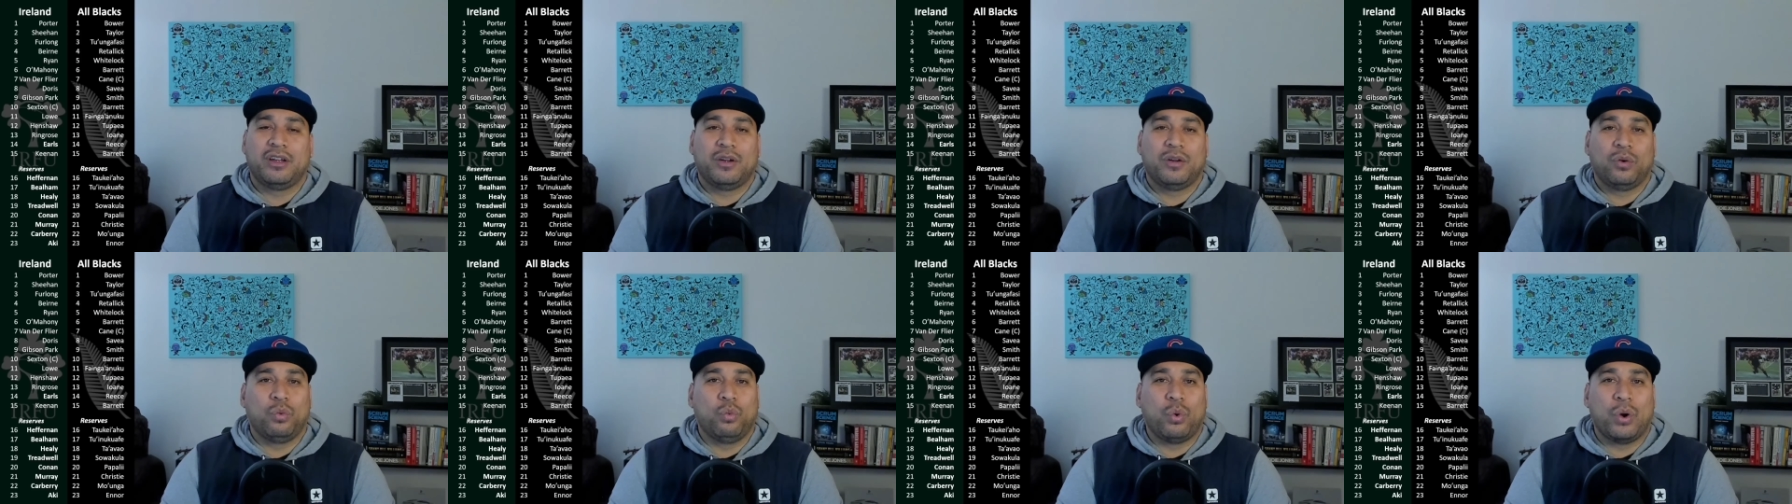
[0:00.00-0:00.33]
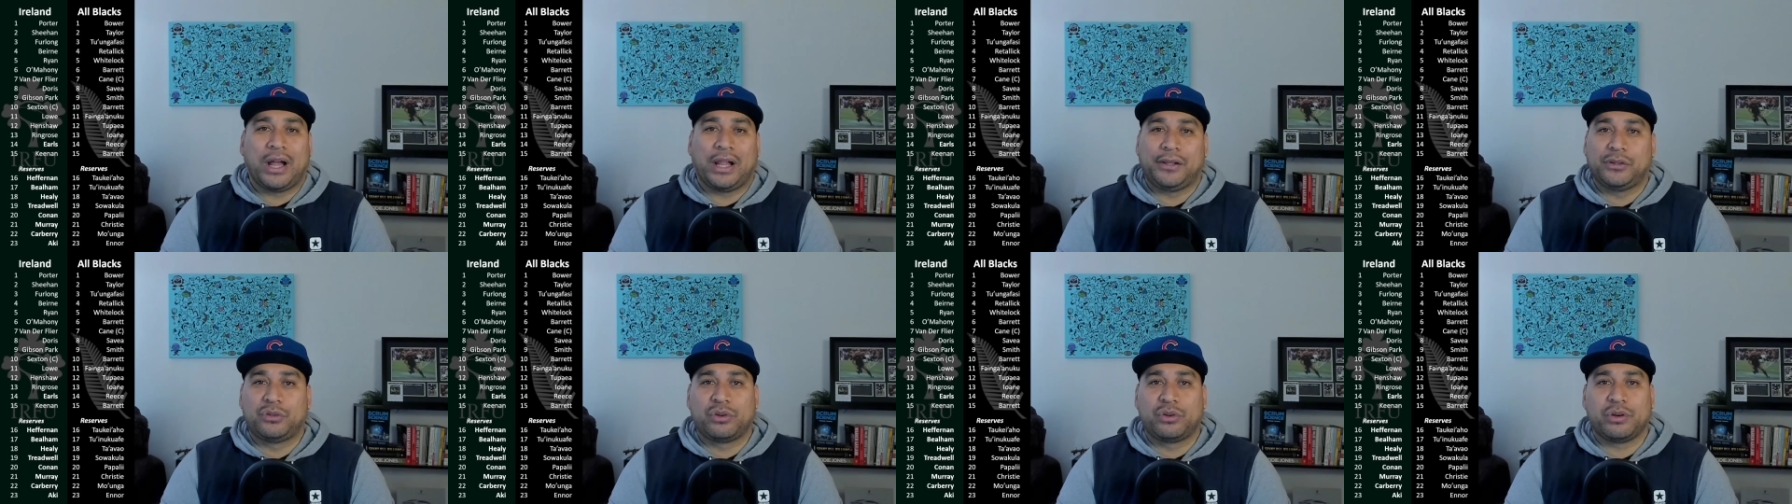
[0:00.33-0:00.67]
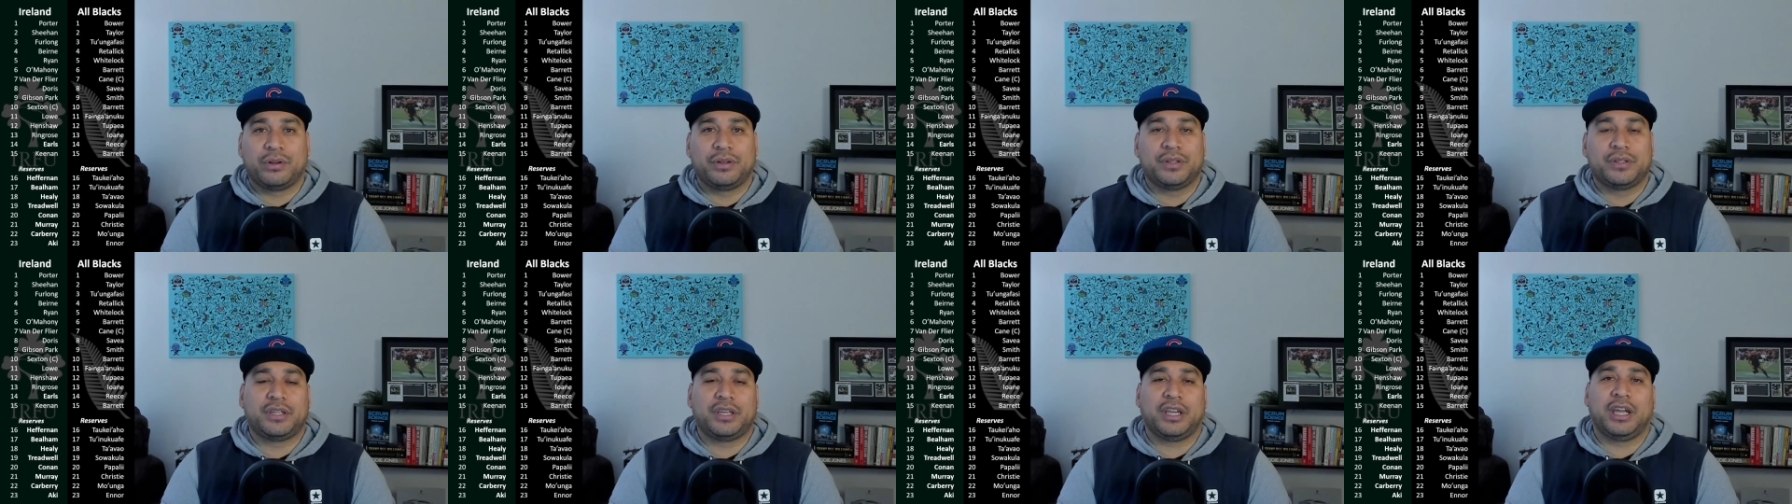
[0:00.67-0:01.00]

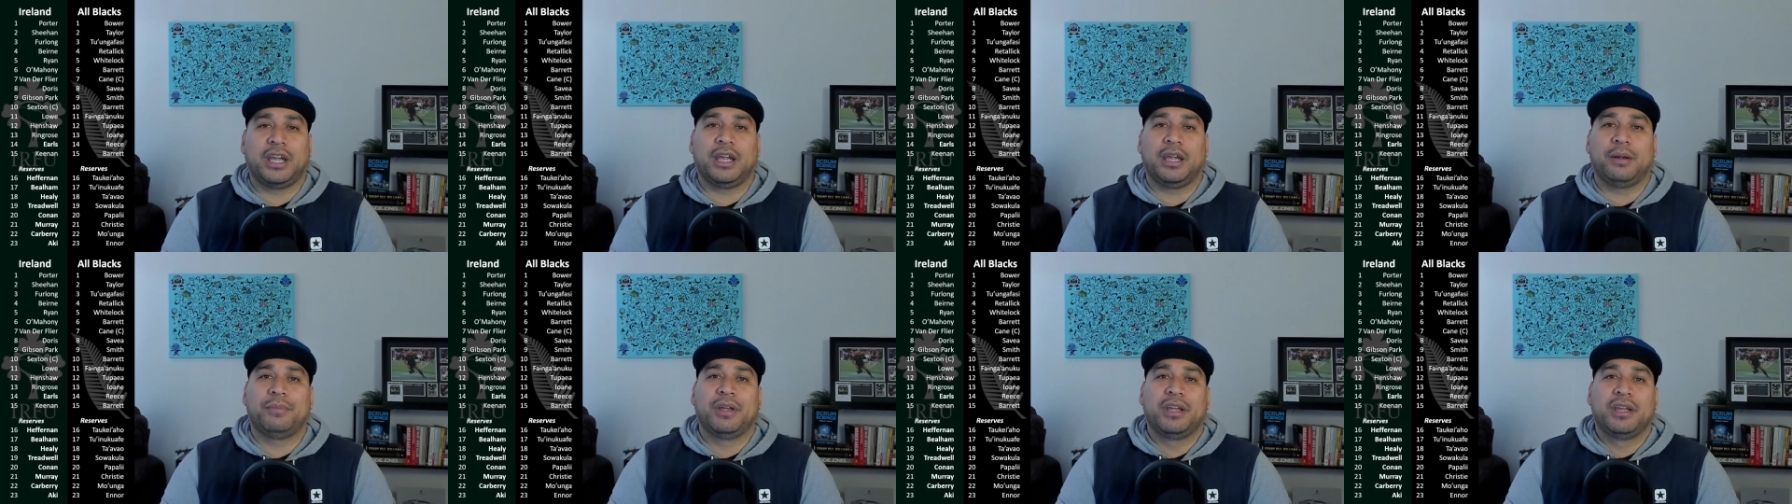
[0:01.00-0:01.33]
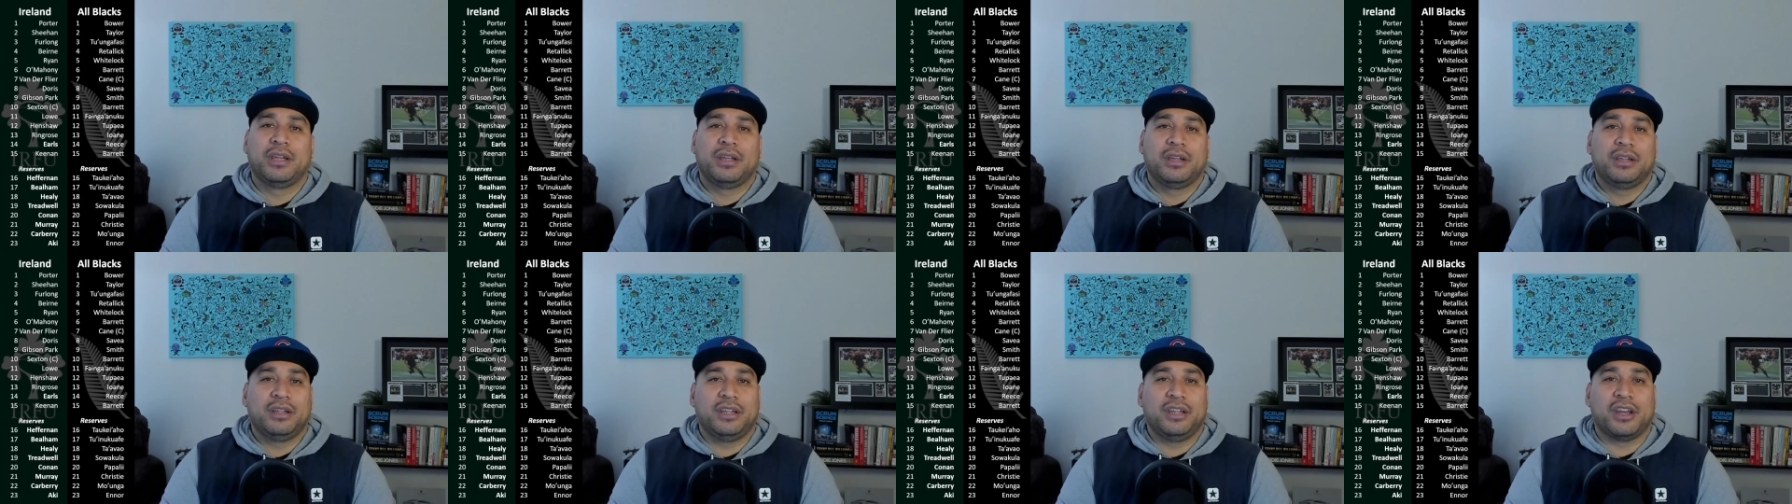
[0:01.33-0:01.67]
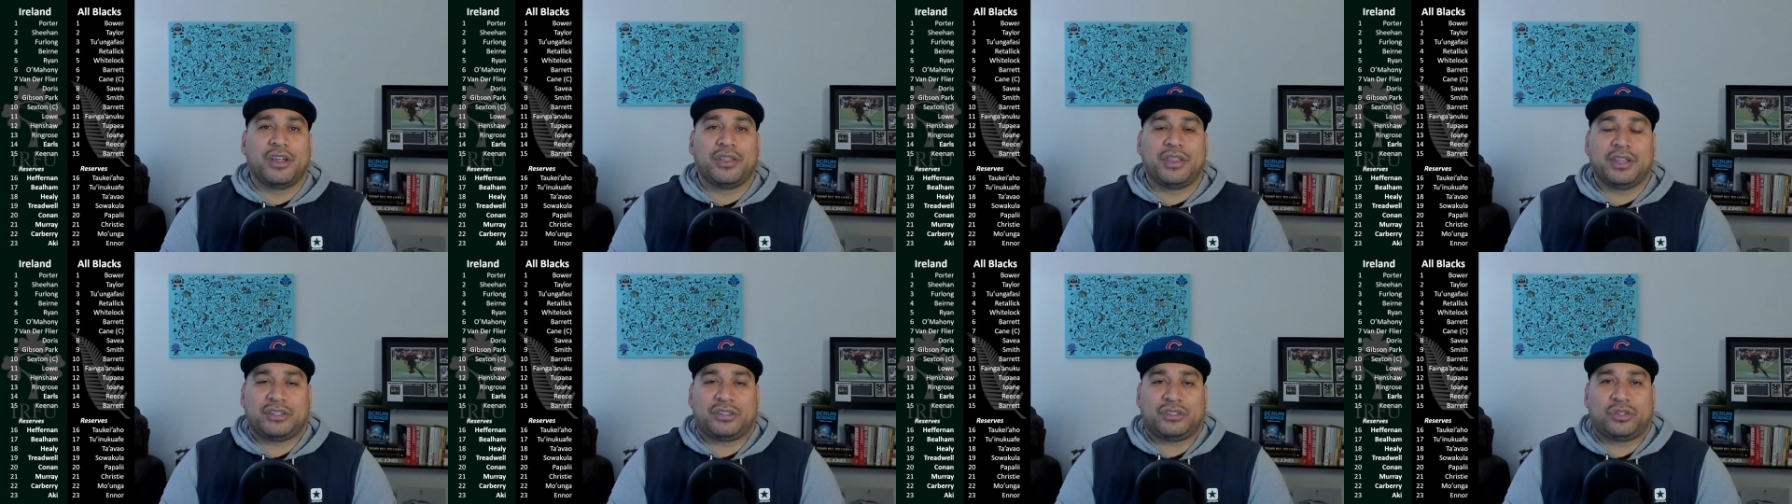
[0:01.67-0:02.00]
well-drilled team.
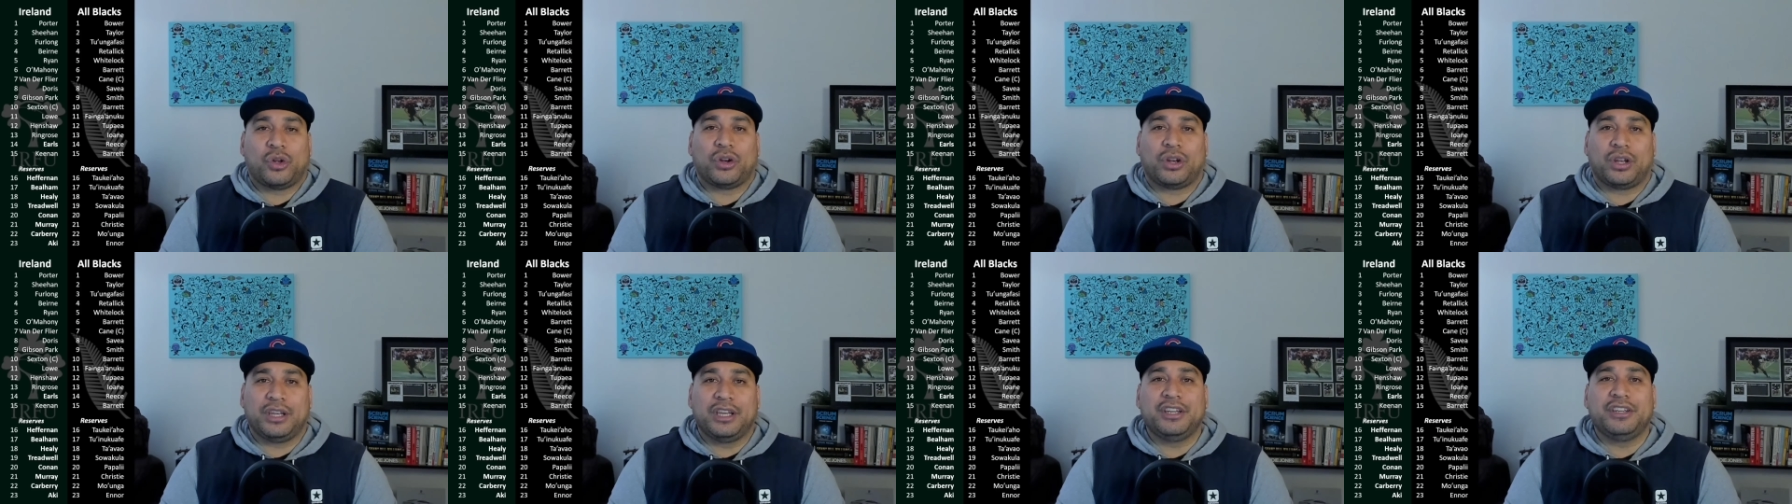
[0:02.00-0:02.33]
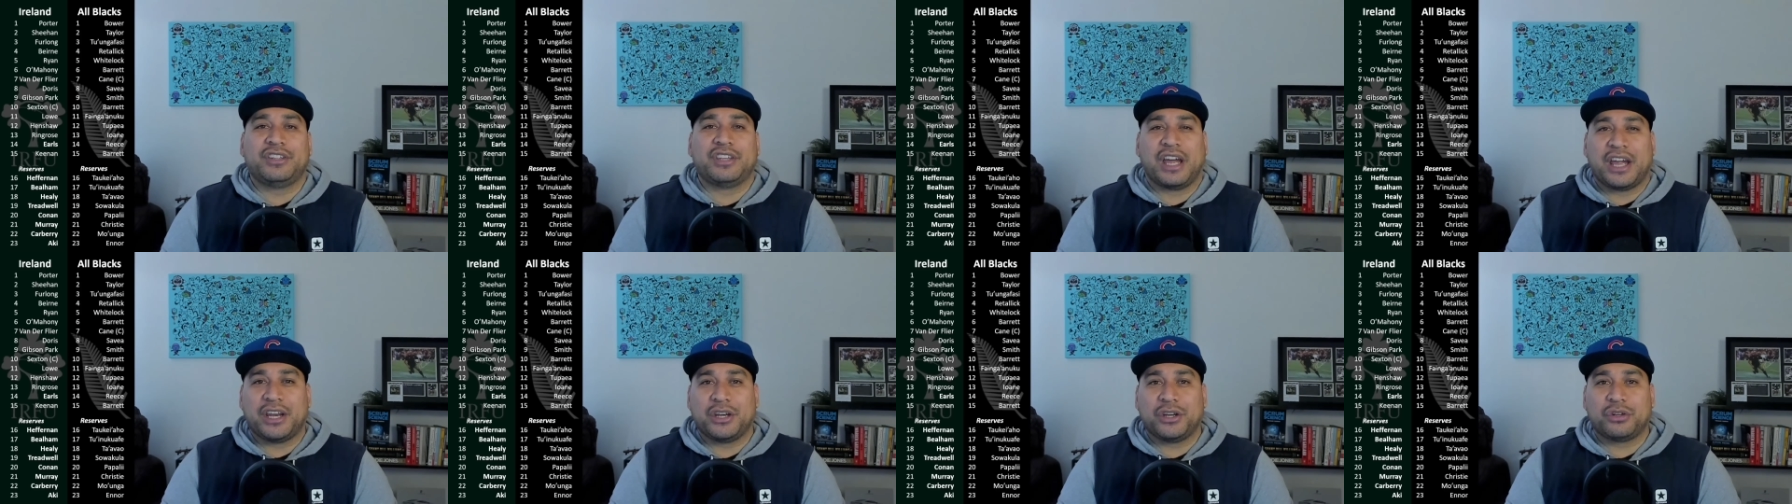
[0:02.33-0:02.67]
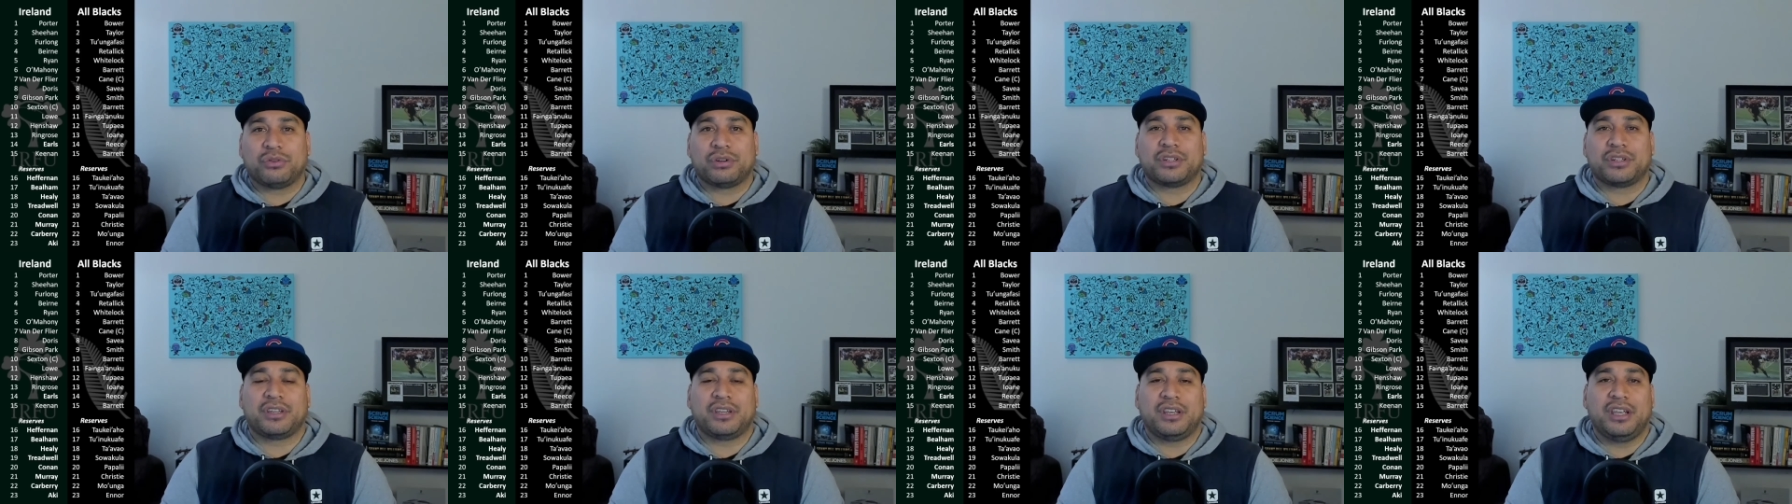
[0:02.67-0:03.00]
They're certainly dangerous